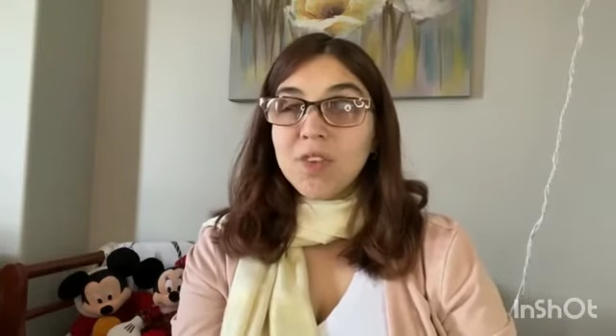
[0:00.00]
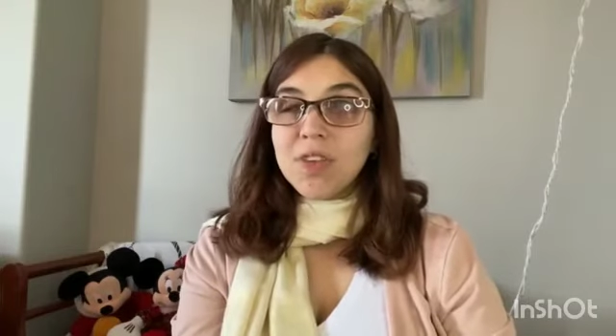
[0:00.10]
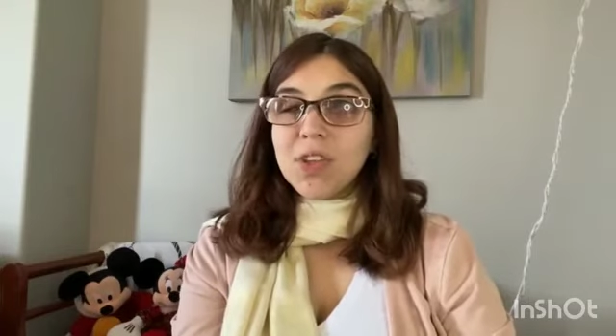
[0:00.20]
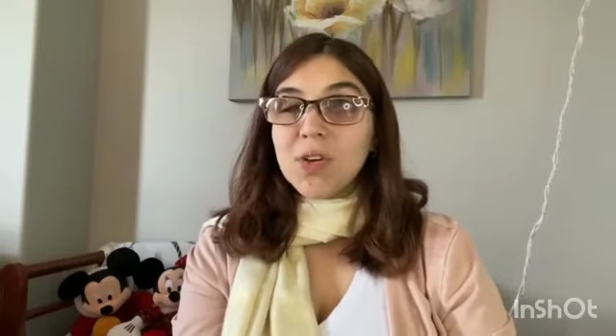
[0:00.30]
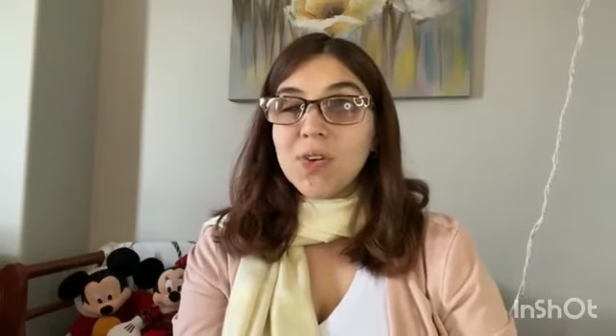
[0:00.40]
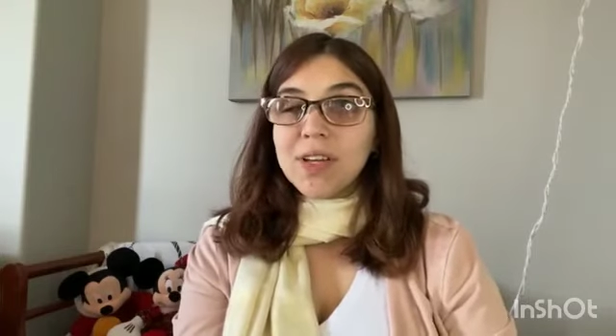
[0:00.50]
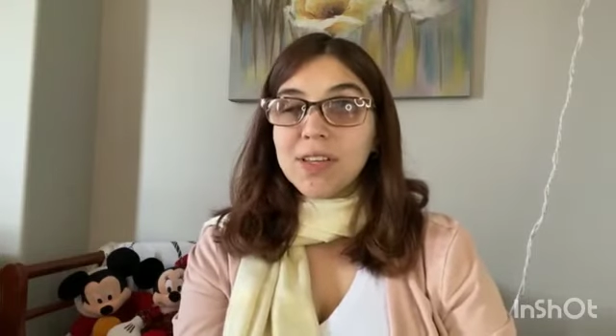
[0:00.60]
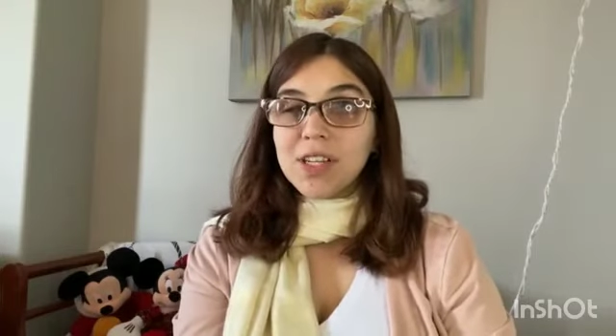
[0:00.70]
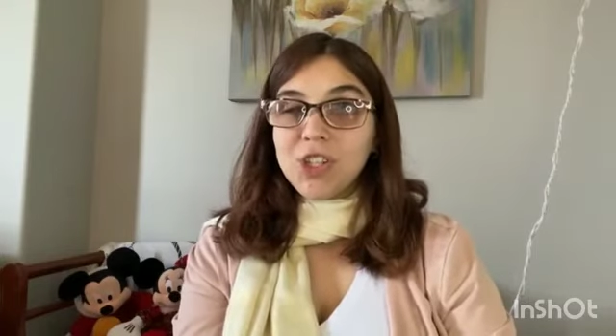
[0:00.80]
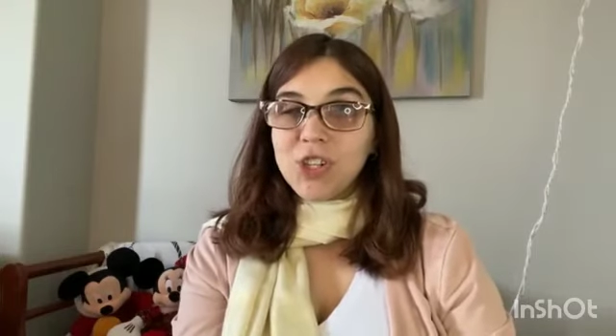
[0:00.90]
So
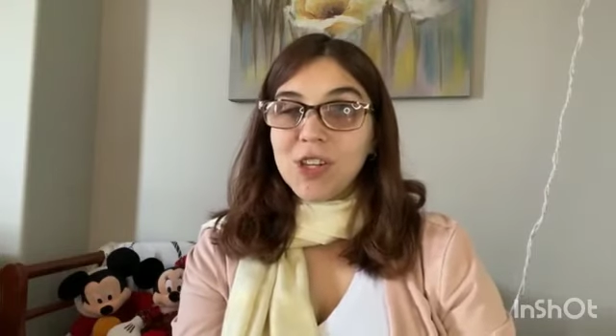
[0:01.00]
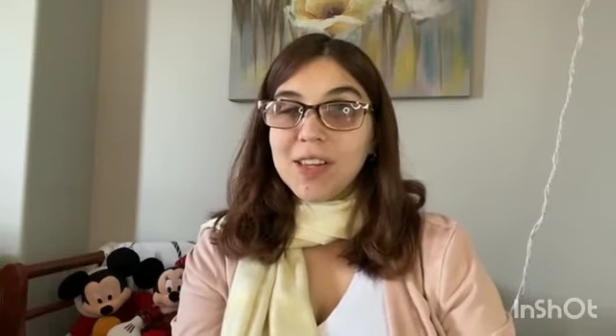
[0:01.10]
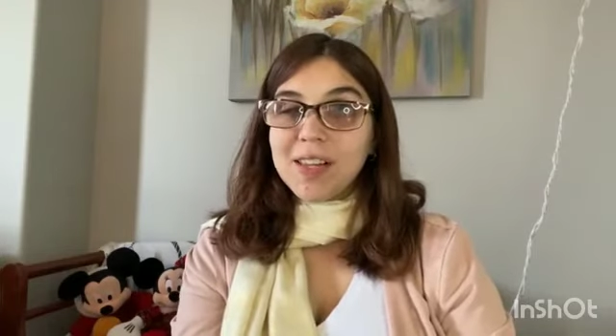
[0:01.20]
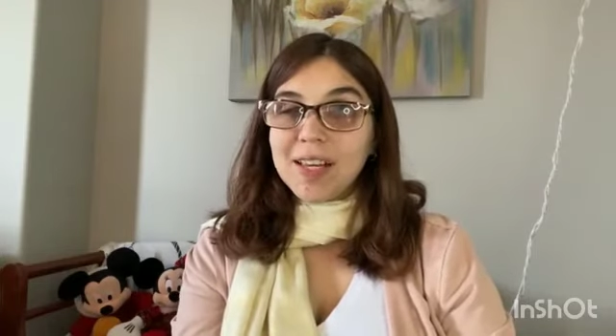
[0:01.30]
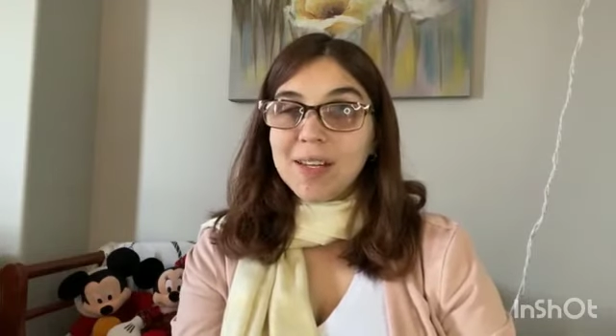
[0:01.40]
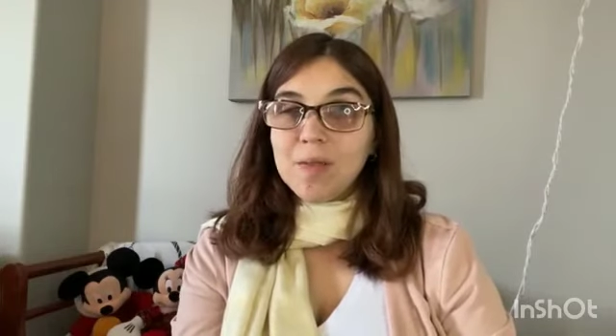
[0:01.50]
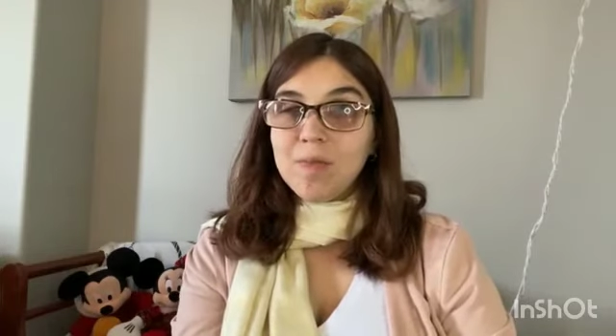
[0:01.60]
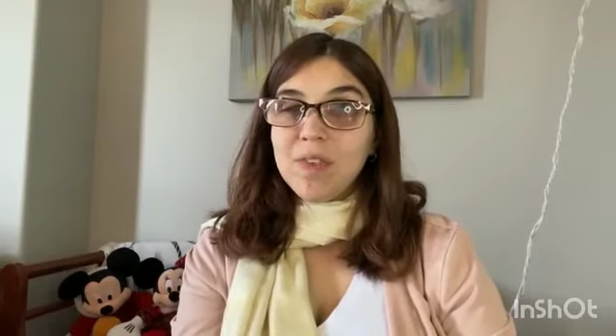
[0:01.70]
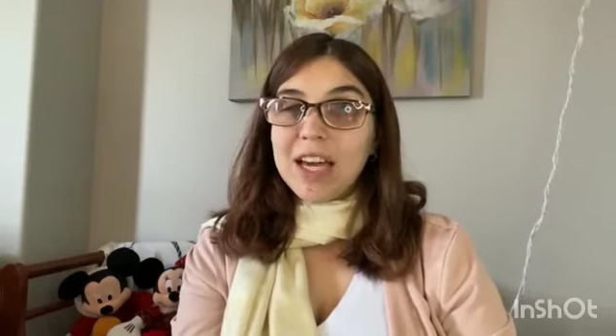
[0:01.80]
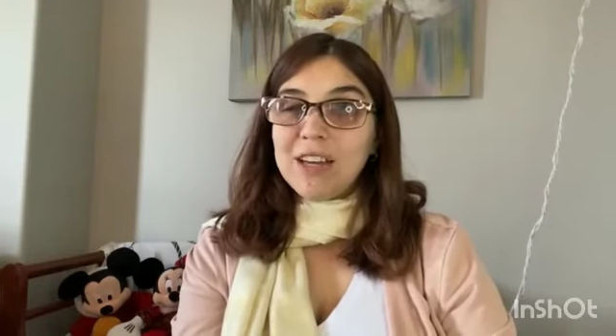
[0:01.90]
as I just said,
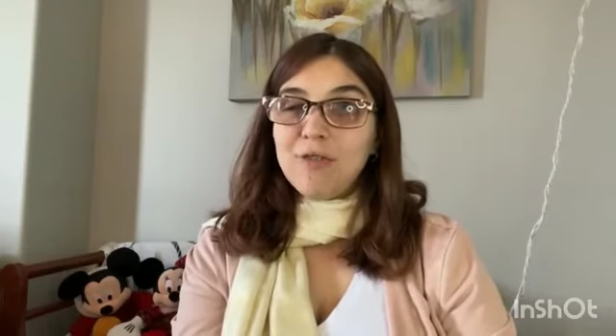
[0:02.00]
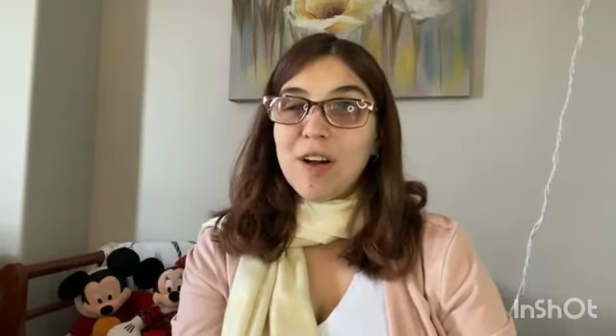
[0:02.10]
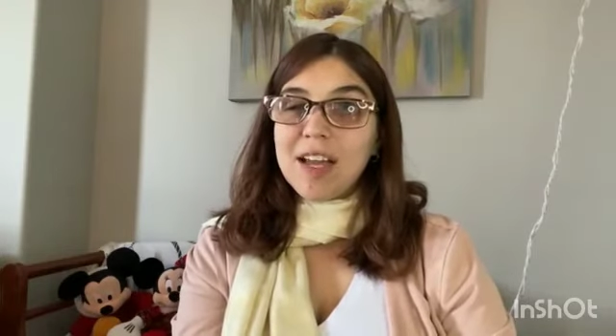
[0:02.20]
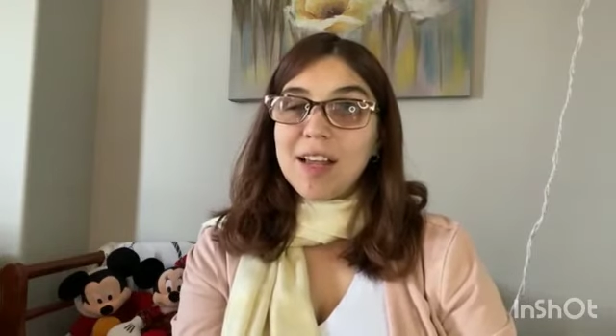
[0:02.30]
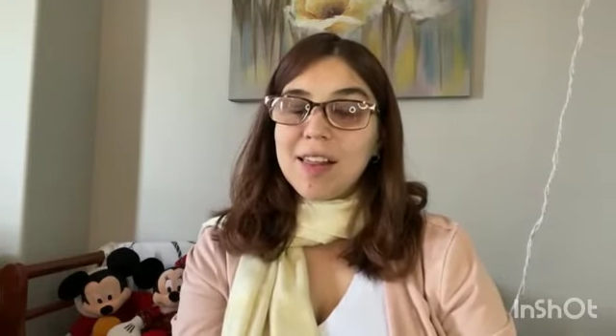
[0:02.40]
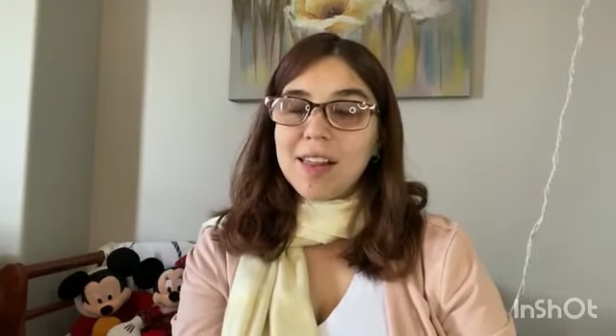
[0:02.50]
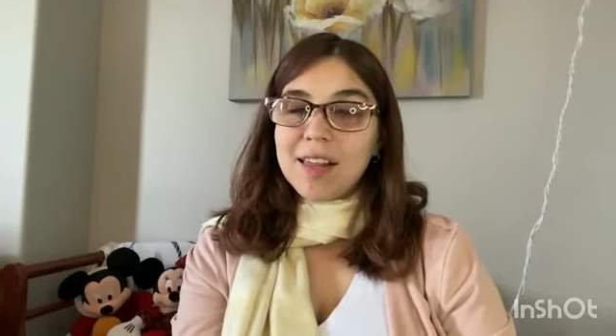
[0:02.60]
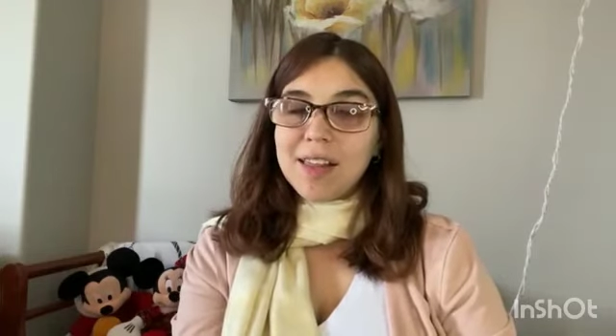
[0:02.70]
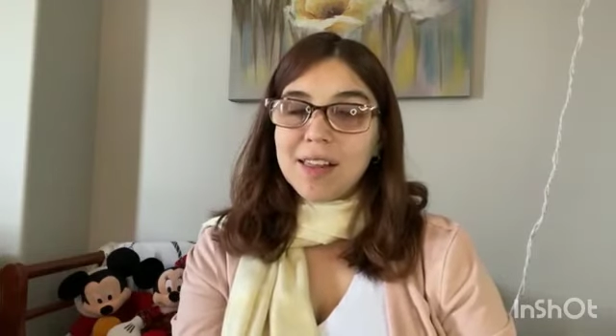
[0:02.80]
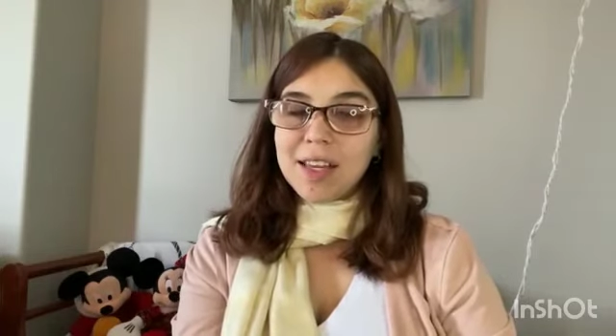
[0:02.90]
advice
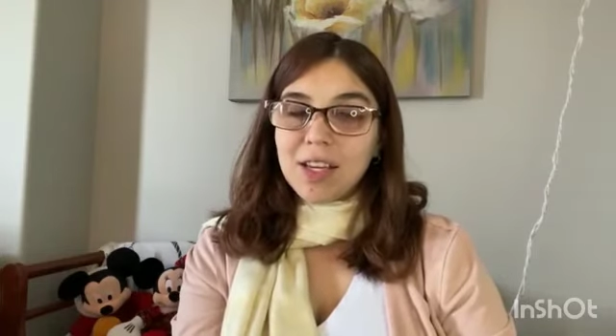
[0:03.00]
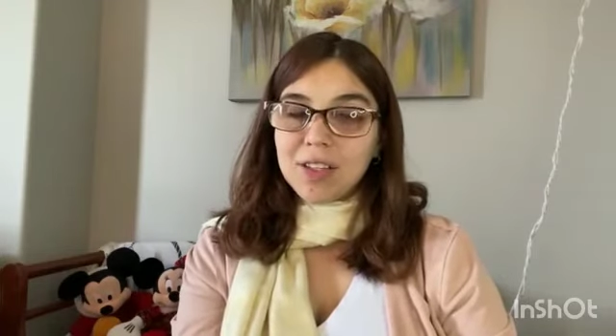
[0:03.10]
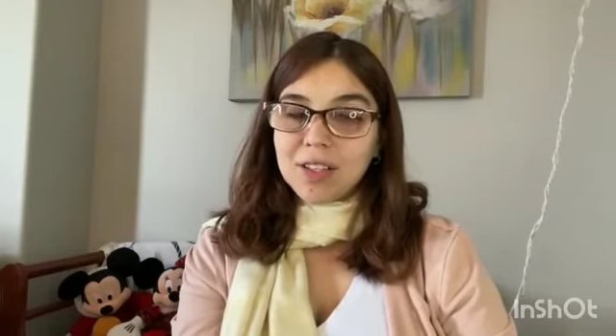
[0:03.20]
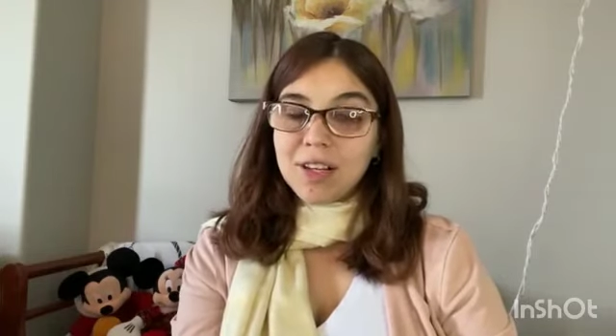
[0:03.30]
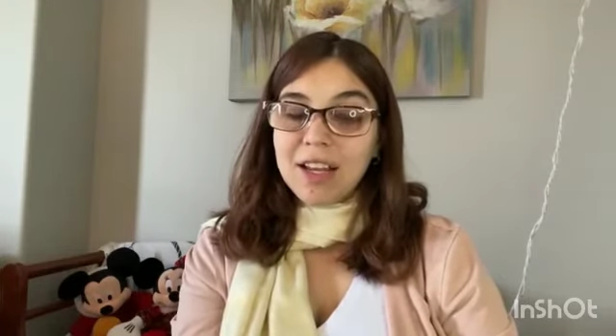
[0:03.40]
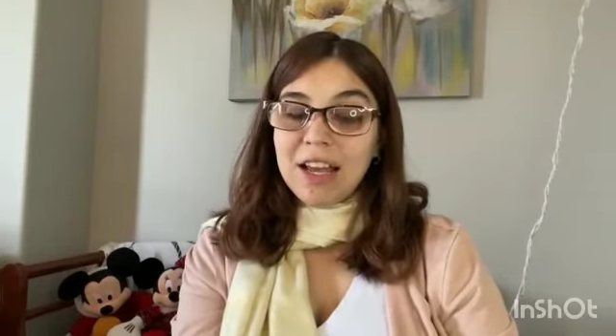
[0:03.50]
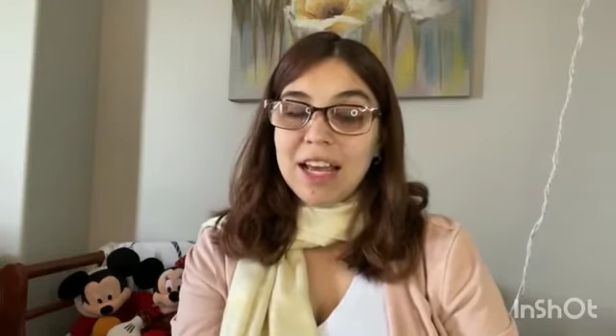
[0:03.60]
is singular,